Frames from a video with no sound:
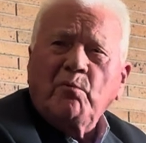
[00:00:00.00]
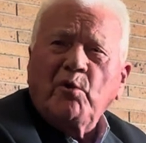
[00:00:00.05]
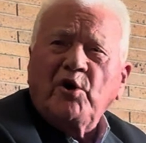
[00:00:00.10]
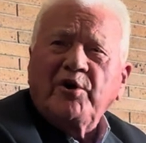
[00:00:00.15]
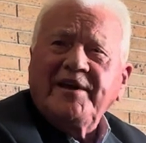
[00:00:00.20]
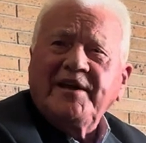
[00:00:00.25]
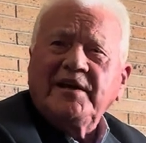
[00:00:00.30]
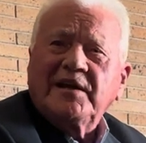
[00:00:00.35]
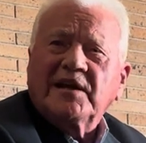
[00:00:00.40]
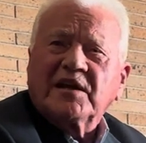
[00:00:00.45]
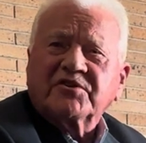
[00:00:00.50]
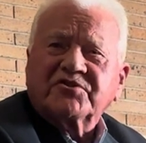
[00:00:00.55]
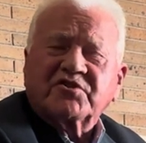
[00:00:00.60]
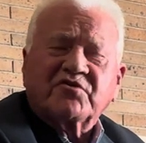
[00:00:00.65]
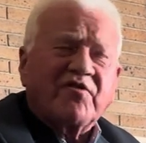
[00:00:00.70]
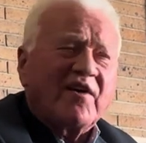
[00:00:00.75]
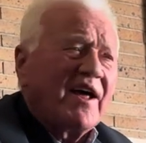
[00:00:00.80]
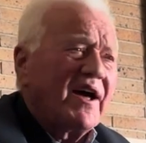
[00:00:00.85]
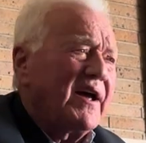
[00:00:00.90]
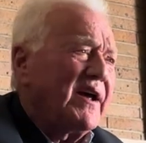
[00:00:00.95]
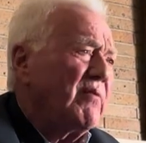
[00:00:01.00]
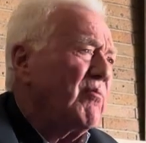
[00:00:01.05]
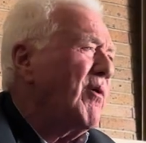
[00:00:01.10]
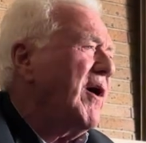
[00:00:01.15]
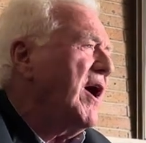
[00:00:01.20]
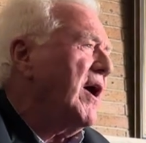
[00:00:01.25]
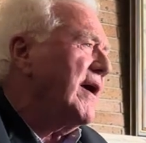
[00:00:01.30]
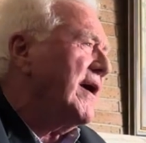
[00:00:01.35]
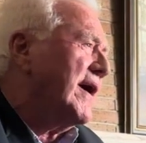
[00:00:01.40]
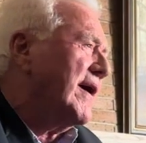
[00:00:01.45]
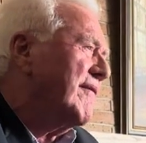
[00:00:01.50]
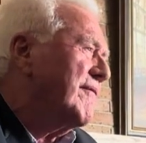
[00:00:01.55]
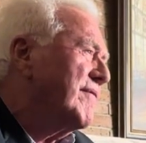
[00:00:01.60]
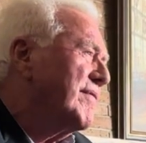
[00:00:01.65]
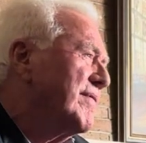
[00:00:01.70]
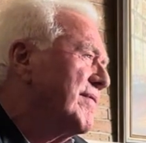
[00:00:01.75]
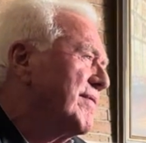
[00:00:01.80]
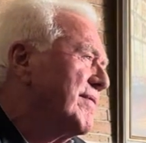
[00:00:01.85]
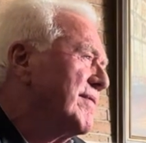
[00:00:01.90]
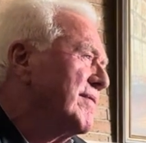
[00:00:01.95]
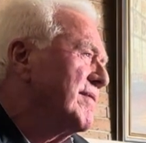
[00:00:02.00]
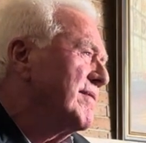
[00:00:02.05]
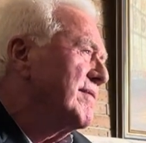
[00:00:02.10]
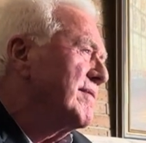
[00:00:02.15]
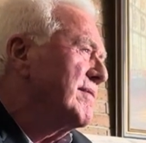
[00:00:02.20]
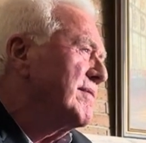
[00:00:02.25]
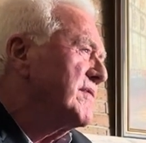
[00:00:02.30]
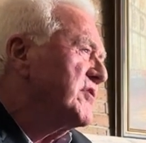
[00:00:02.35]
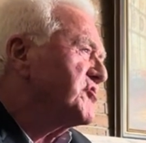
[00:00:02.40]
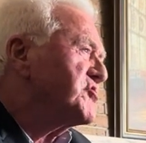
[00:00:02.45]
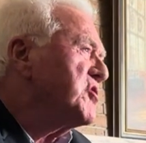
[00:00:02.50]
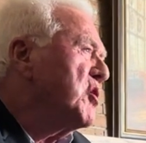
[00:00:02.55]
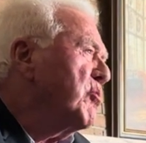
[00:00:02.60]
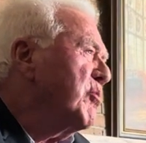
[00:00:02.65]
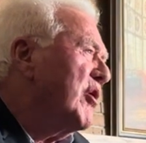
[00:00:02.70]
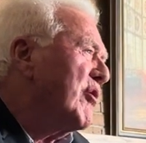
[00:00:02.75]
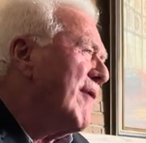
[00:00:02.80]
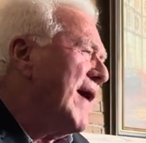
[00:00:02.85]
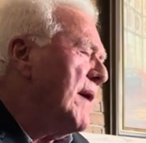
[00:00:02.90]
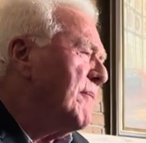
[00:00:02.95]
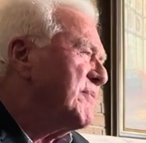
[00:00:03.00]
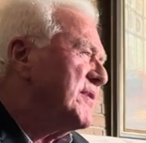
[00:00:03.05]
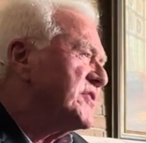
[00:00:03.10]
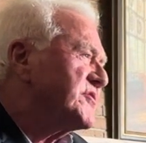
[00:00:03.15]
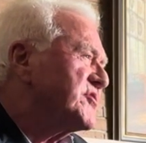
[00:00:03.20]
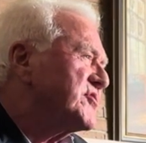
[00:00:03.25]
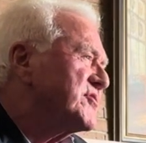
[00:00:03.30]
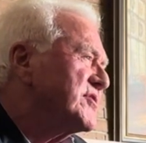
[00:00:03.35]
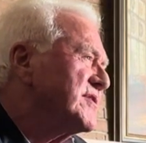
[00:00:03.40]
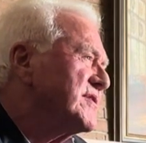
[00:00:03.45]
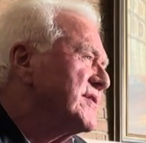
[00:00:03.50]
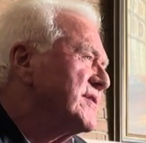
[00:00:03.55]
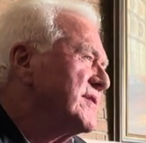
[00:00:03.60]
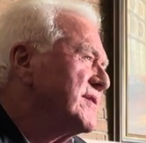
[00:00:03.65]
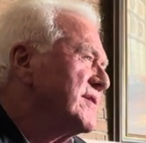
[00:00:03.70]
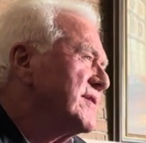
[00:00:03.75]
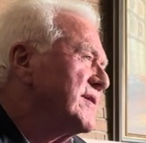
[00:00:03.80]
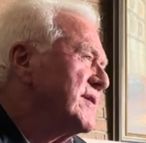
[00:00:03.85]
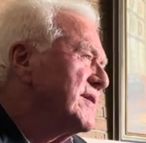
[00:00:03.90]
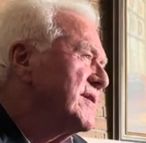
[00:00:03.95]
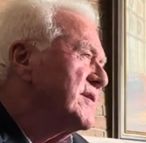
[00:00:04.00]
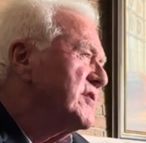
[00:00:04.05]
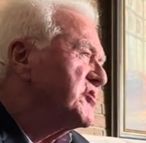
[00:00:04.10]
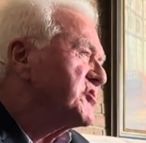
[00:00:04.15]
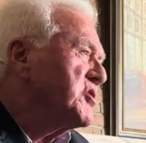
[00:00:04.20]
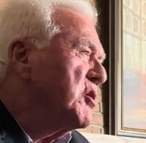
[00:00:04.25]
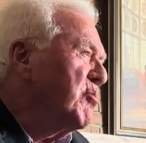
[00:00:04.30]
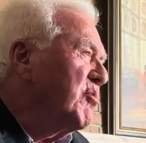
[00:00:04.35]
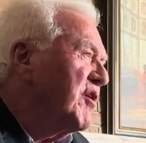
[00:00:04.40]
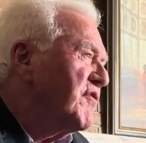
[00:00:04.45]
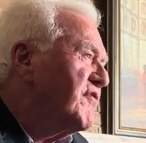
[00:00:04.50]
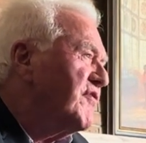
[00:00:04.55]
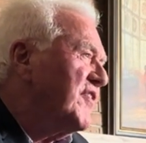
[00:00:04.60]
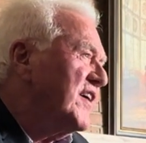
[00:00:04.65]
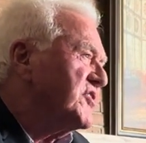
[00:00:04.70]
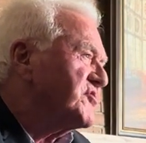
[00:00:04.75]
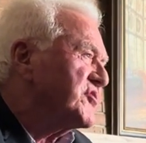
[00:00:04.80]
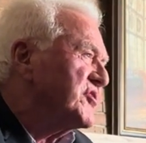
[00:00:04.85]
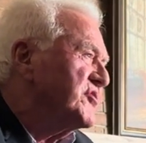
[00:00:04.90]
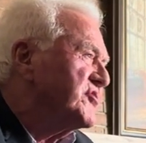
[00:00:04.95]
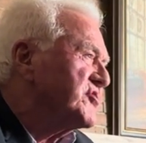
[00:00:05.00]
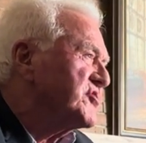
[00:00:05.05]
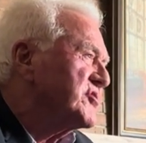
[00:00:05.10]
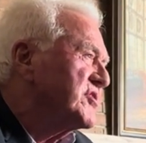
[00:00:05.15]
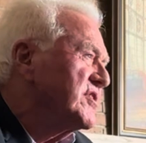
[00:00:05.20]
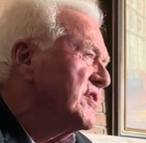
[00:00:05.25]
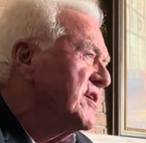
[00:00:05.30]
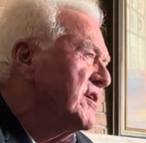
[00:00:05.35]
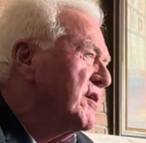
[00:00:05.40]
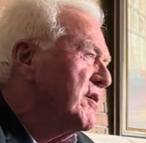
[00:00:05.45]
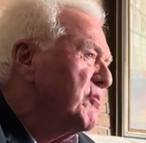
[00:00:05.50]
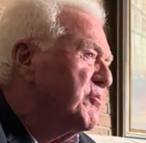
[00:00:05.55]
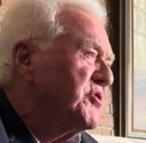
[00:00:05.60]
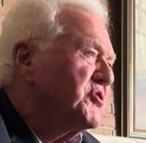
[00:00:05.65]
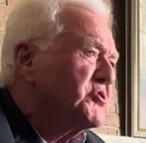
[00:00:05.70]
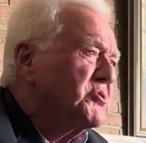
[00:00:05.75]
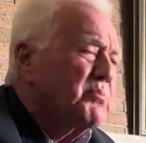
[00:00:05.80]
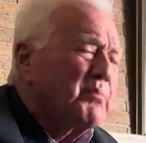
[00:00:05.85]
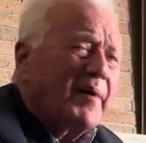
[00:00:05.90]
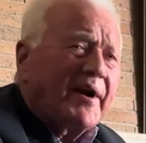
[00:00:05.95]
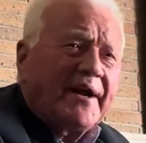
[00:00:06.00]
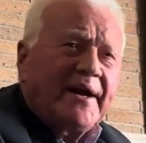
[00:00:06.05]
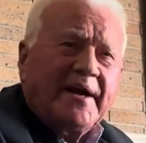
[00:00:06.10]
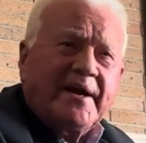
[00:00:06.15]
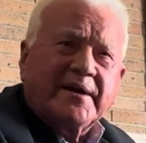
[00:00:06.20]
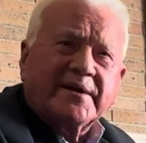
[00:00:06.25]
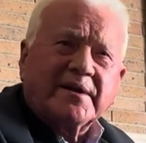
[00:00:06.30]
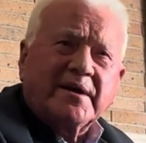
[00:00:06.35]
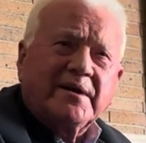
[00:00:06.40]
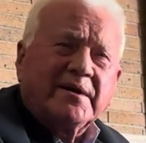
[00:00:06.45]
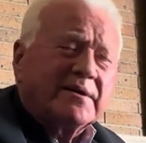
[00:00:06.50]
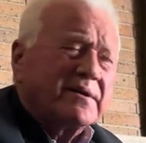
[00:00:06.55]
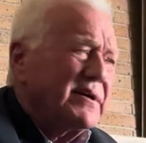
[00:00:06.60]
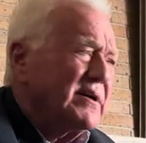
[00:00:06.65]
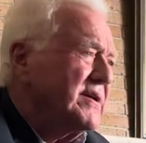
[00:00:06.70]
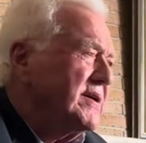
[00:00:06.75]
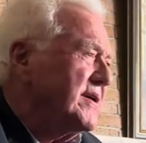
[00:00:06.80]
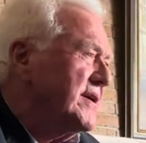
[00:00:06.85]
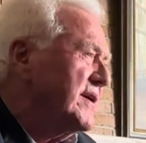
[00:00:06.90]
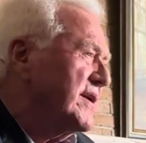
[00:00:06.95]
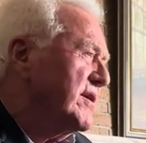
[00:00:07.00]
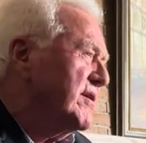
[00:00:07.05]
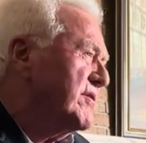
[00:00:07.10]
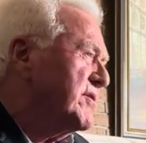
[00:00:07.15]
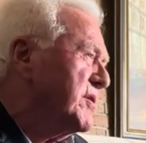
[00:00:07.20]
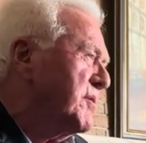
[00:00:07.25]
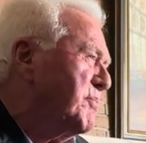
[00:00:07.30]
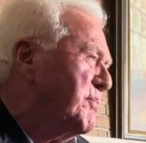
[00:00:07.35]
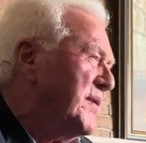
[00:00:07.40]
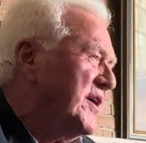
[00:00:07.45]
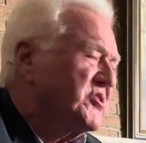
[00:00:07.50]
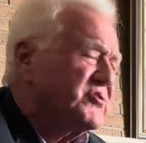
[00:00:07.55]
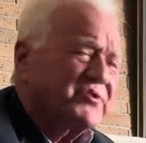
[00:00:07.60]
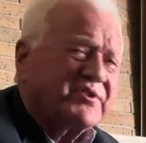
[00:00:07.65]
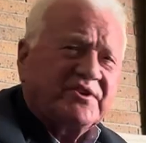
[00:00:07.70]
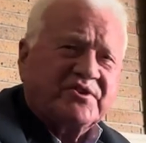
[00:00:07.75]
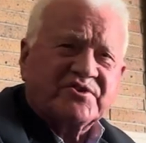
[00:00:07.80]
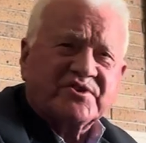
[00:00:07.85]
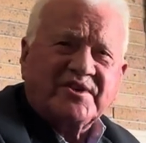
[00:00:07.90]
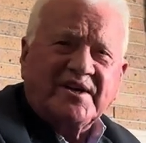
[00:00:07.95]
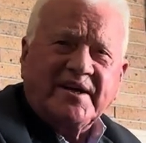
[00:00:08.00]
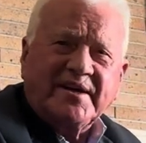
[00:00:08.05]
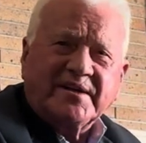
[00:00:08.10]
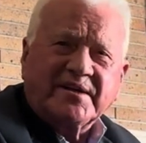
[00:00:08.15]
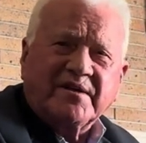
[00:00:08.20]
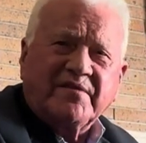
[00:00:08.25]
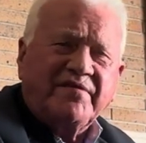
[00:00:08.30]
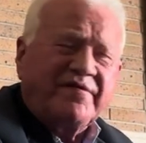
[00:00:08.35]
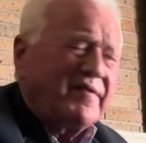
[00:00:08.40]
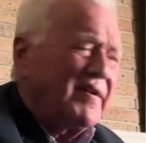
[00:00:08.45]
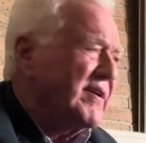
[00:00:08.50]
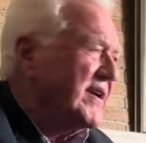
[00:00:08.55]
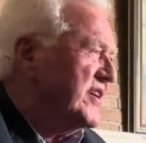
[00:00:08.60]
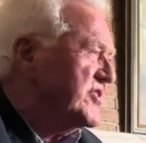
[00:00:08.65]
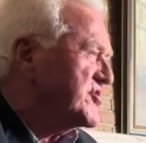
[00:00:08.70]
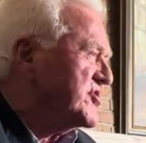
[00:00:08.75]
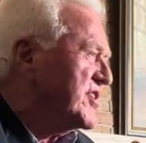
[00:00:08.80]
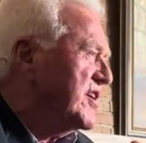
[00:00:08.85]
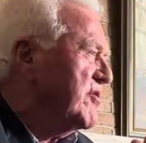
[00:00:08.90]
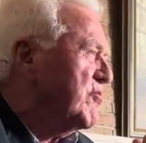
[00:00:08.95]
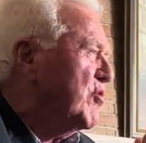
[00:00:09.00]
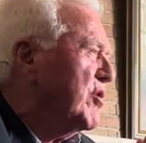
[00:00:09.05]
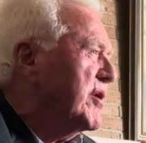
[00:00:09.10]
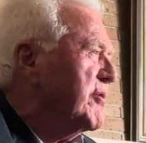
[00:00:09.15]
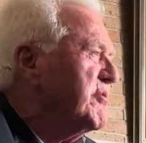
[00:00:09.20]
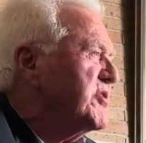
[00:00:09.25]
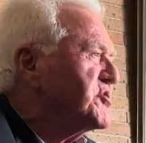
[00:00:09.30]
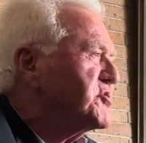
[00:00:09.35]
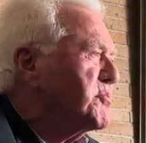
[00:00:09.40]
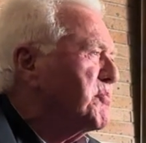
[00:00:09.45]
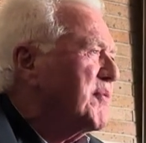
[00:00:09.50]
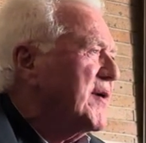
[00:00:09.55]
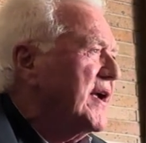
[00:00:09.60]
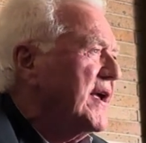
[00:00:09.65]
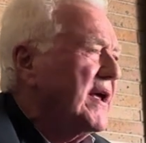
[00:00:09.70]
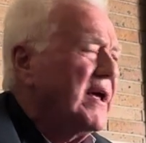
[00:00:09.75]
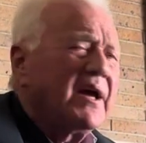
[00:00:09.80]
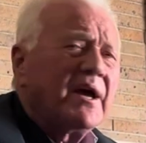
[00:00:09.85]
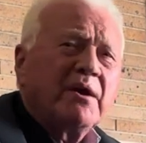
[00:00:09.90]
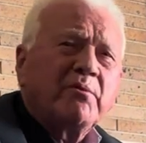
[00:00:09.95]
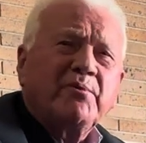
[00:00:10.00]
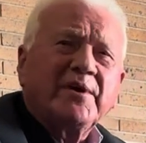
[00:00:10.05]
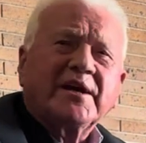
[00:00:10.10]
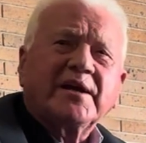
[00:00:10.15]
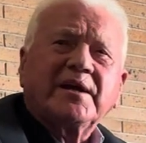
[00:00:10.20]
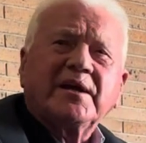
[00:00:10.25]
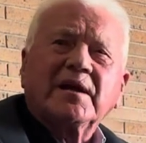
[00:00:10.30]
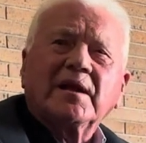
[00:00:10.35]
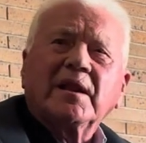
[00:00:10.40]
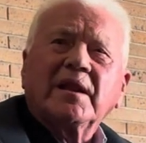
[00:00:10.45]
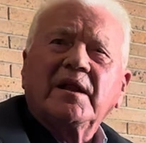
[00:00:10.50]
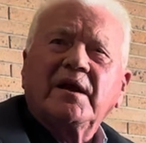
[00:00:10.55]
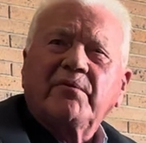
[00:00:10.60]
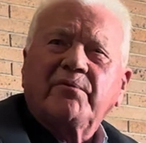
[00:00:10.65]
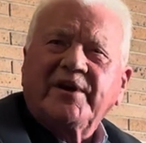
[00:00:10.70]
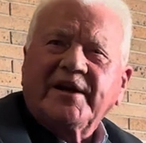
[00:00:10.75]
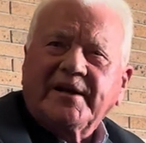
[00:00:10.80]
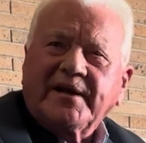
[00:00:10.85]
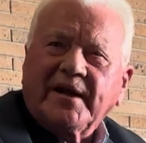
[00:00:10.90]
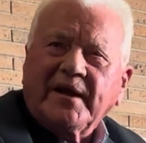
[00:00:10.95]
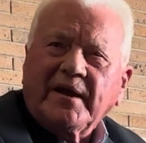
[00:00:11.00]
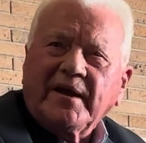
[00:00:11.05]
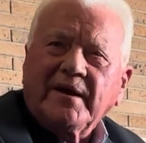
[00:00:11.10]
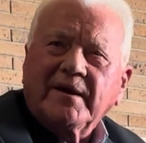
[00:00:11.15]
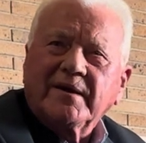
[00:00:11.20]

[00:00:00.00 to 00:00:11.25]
more eagles fly. Why? There's no more rabbits. There's no more pheasants. We spray the pesticide, the fungicide. What do we spray? We kill everything.